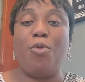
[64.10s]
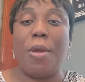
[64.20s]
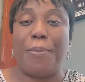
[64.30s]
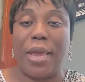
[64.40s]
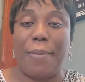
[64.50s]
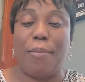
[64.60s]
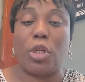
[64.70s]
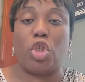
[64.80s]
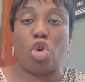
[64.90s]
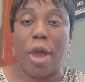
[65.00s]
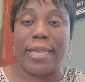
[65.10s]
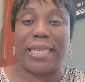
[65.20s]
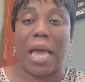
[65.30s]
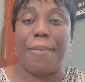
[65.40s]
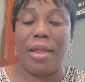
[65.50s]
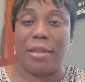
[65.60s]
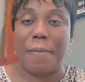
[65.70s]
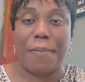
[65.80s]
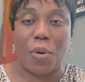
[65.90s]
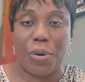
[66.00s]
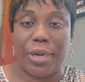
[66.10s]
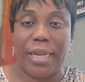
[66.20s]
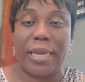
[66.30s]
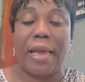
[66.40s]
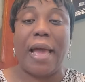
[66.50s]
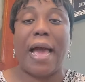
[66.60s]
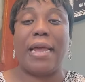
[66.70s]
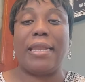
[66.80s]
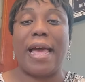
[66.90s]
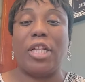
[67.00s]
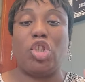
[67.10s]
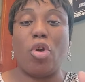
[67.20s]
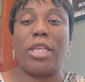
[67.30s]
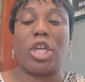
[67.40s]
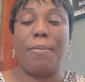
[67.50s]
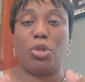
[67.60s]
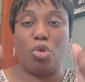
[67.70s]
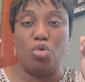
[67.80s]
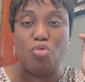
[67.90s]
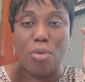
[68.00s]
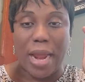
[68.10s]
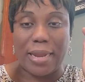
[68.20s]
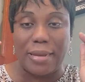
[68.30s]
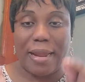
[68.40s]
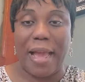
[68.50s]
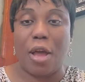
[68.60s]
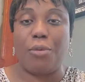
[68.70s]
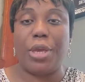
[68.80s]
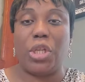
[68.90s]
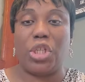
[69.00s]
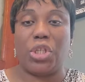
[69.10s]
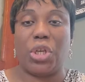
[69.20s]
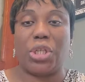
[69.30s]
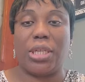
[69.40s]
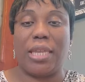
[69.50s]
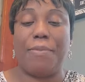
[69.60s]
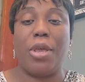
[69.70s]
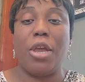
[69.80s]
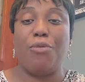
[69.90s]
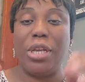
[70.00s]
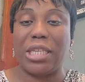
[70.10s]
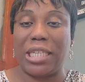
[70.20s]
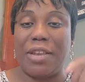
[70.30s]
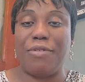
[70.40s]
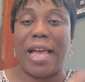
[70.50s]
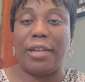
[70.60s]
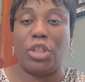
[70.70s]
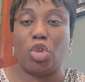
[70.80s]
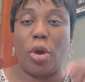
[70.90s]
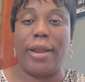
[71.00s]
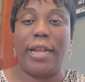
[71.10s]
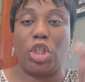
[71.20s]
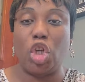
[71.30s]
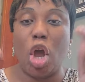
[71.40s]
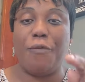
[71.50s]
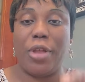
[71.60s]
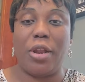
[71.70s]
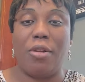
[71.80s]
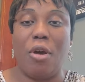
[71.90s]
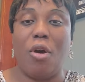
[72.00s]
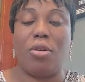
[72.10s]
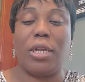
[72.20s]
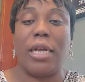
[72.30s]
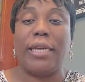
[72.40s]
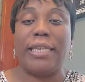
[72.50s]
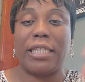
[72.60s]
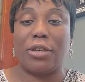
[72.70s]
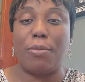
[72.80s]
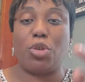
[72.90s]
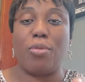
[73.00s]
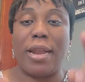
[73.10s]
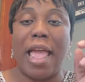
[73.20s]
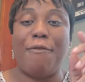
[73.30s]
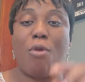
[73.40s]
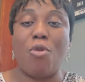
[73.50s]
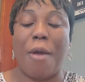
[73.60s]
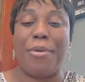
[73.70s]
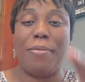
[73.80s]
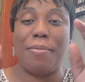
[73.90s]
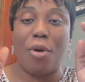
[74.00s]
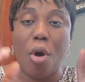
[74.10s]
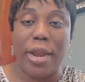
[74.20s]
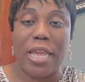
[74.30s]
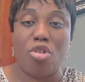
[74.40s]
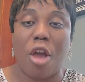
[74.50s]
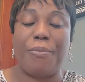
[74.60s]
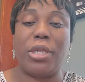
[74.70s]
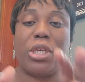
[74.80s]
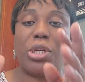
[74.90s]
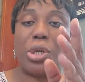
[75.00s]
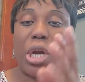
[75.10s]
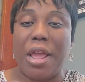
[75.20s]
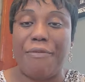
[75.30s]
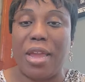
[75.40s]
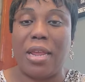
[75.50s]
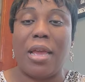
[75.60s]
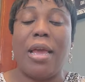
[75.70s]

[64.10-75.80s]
weeping. But joy is coming in the morning, and that joy is coming to you right now in Jesus' name. Receive that joy. The joy of the Lord is coming to you. Everywhere you have been mourning, you have been grieving,